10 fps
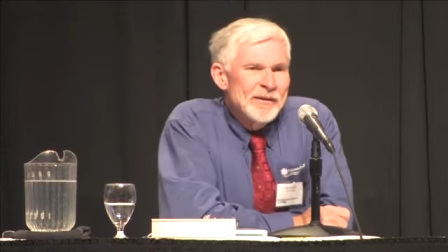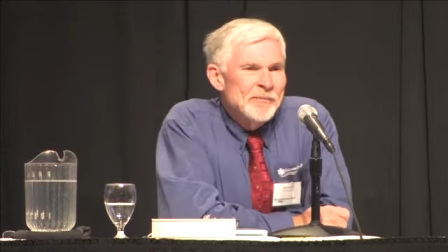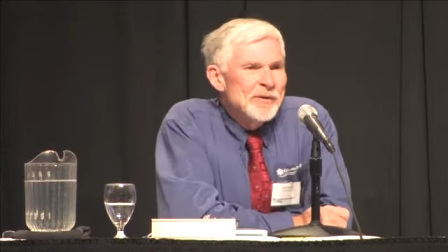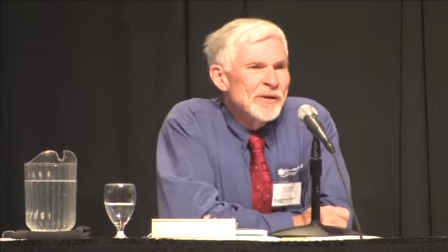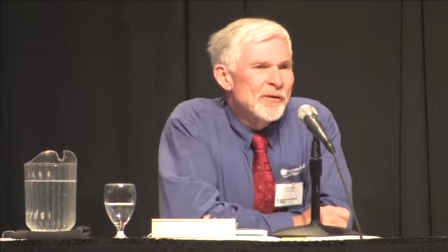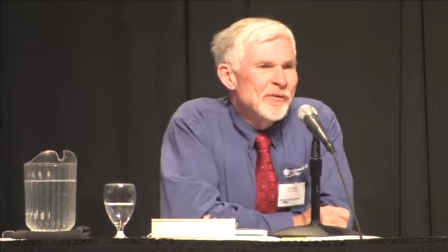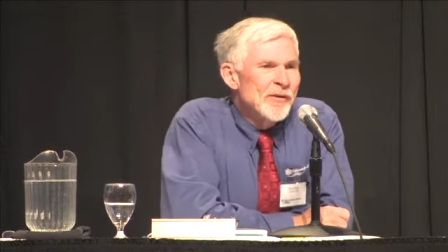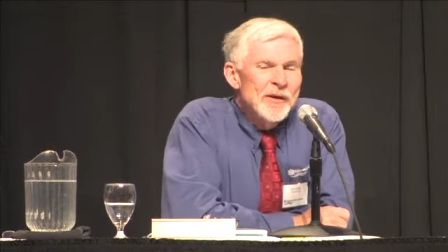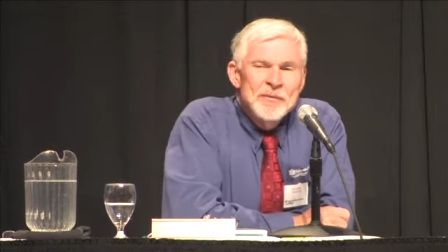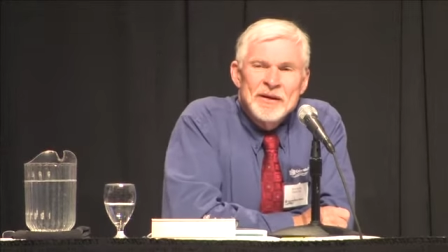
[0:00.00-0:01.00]
and Peter
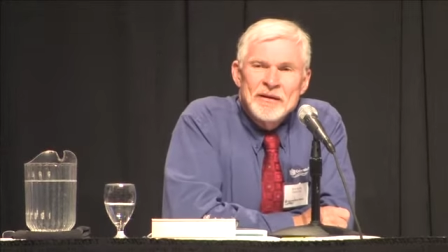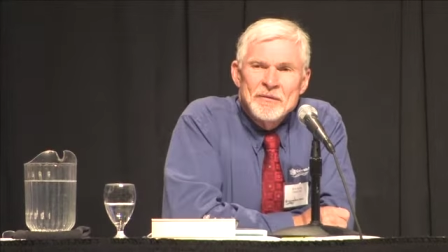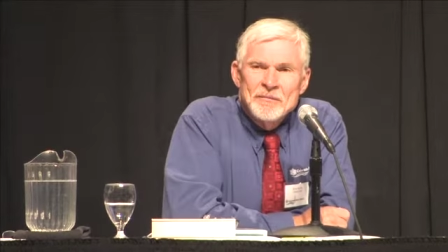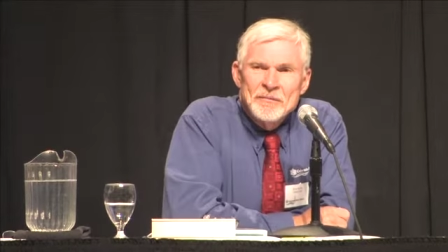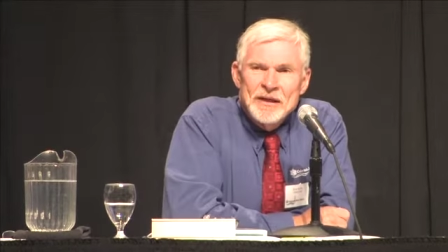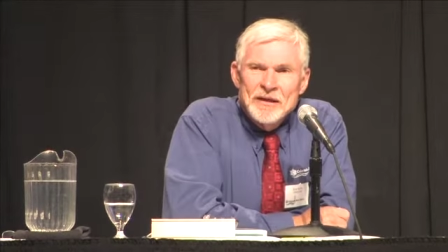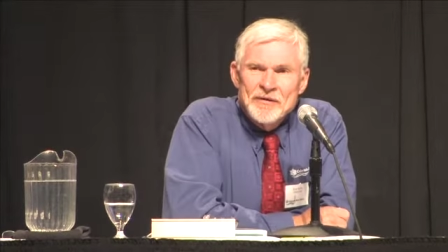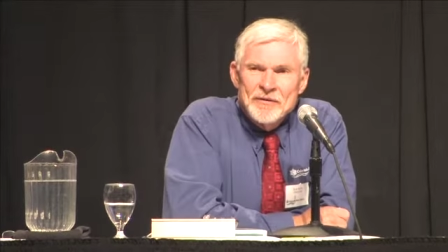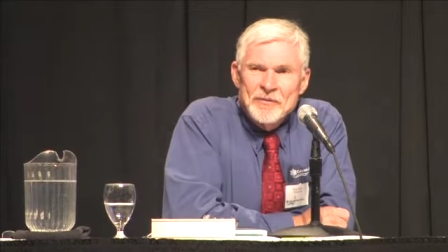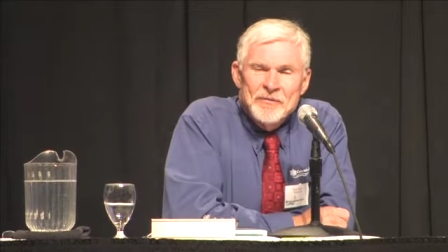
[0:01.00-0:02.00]
Fleming and many
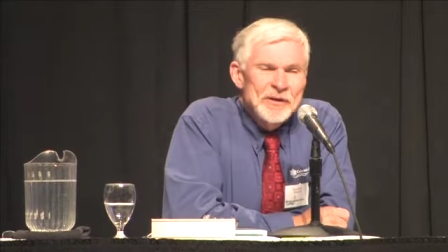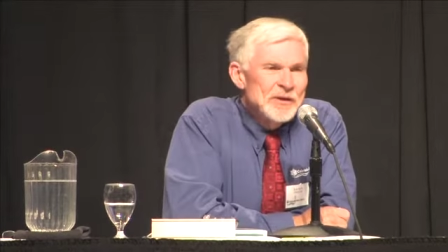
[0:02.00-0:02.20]
of the River